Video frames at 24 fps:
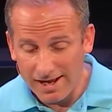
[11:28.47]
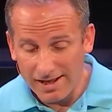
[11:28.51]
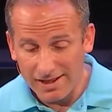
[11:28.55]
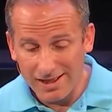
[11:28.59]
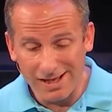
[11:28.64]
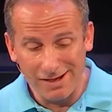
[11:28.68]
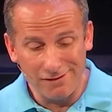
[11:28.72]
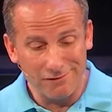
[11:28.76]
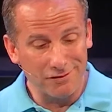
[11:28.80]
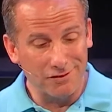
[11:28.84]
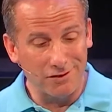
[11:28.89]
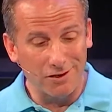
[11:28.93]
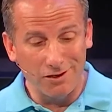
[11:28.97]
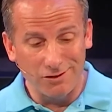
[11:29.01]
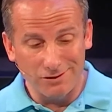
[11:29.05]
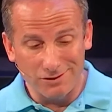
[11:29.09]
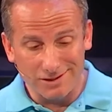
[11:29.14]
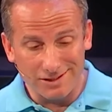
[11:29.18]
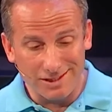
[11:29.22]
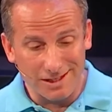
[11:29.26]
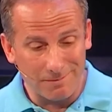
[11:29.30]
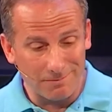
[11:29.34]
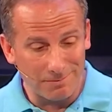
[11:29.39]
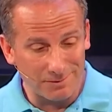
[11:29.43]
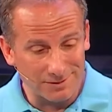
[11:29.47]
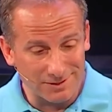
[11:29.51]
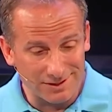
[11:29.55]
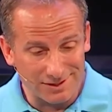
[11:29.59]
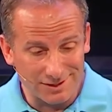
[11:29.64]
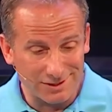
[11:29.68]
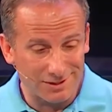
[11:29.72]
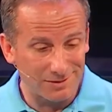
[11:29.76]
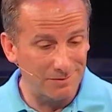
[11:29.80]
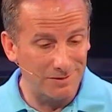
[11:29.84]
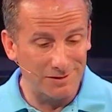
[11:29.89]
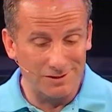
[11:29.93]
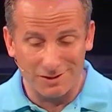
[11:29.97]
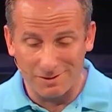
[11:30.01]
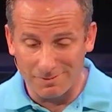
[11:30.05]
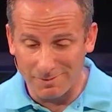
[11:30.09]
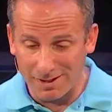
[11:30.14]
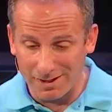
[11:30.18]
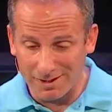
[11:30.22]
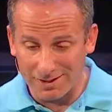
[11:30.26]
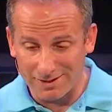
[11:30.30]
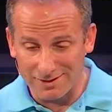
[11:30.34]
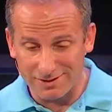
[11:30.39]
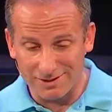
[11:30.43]
They have their own temple system, the
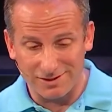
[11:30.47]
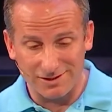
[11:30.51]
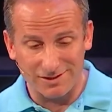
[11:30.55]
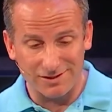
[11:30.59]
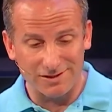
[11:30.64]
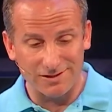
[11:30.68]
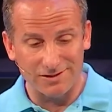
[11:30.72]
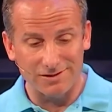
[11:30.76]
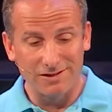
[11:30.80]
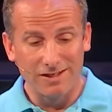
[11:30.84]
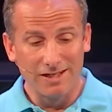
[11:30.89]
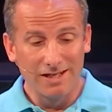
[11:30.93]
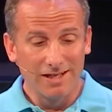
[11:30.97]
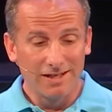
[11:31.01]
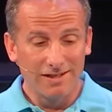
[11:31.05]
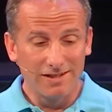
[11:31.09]
Samaritans do.